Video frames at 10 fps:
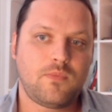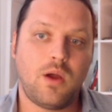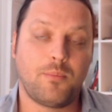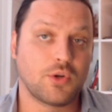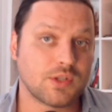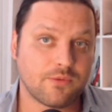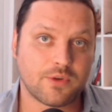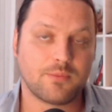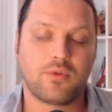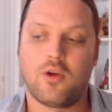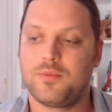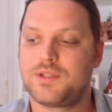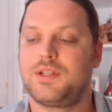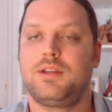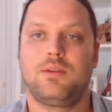On pushing for
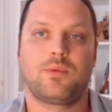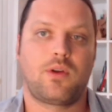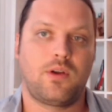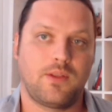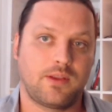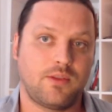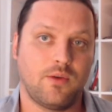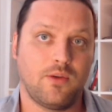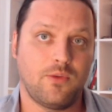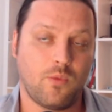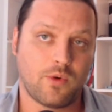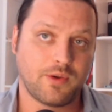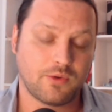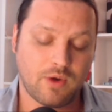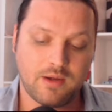diplomacy regarding like the war
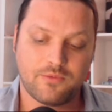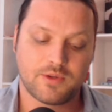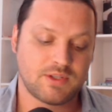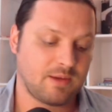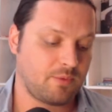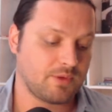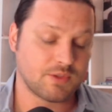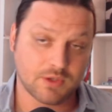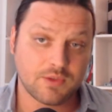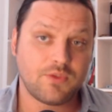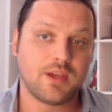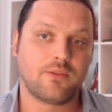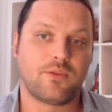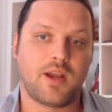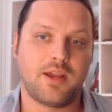in Ukraine, for example. It's a good
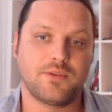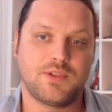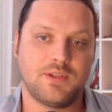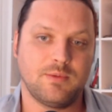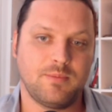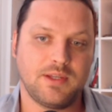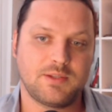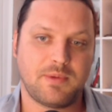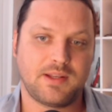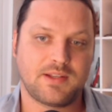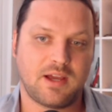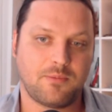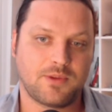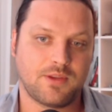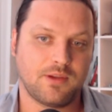thing for AOC to be spending
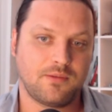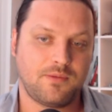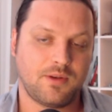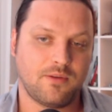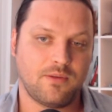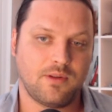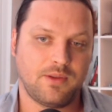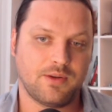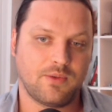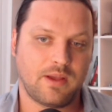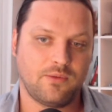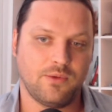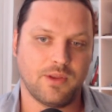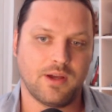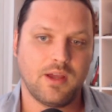time with a leader like
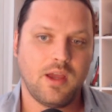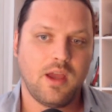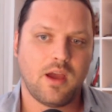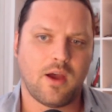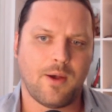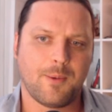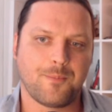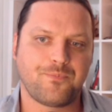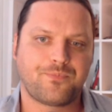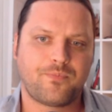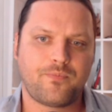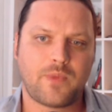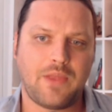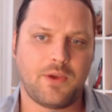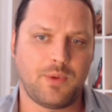Lula.
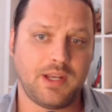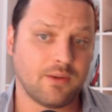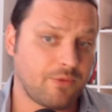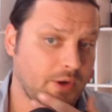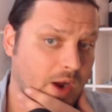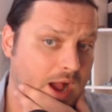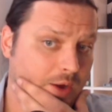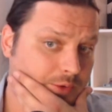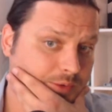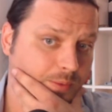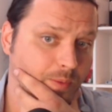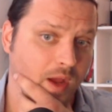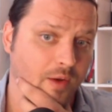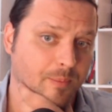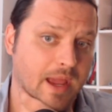I think we need to figure out how
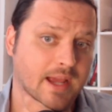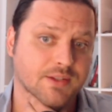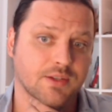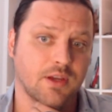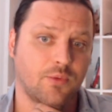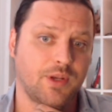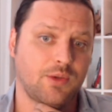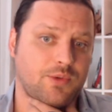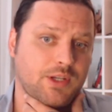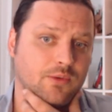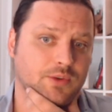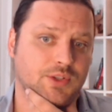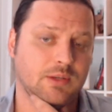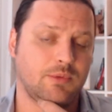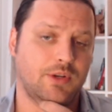to pass a Green New Deal or
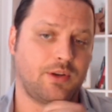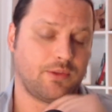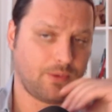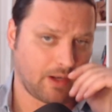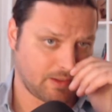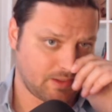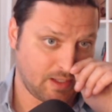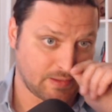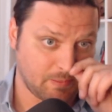similar here in the United States.